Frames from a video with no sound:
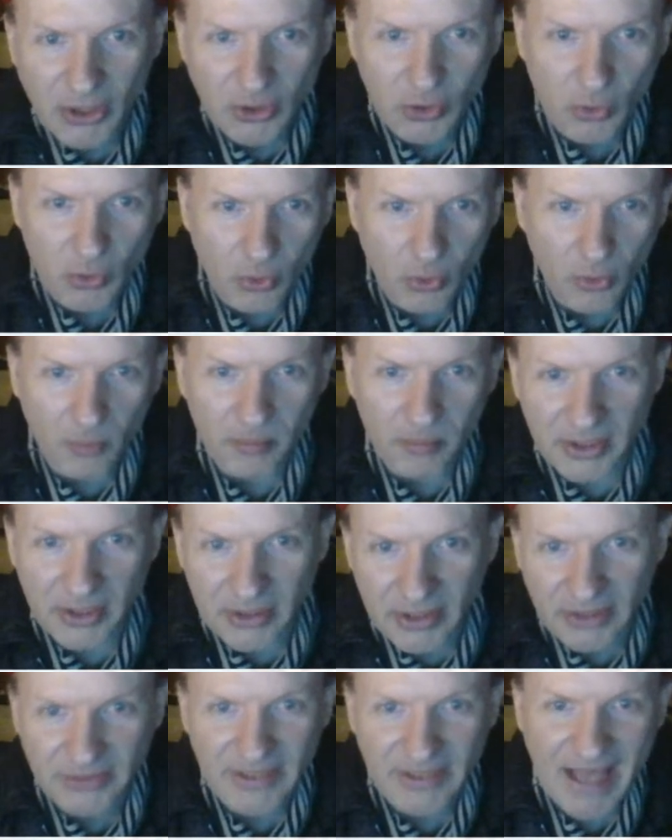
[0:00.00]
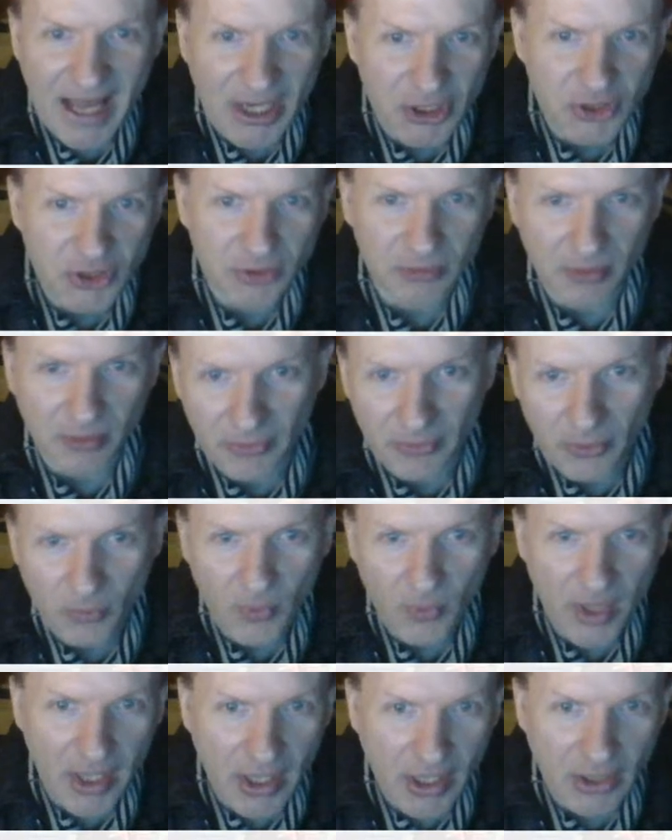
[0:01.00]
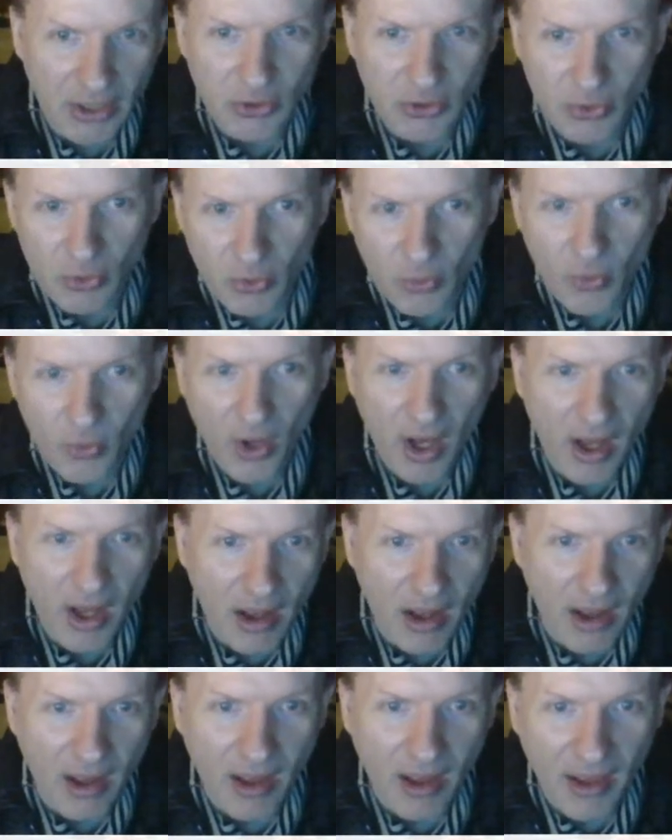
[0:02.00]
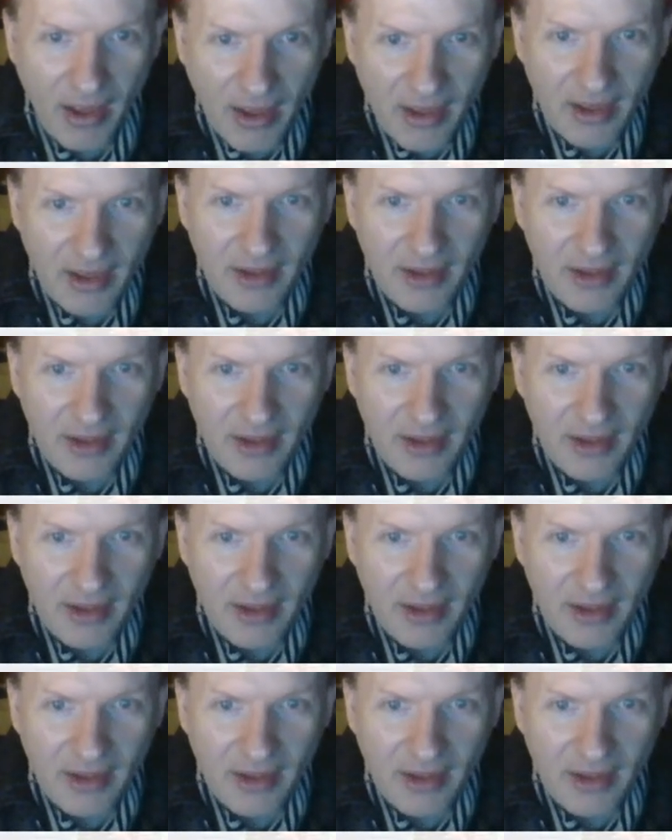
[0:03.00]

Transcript: You'll be a natural the way you are.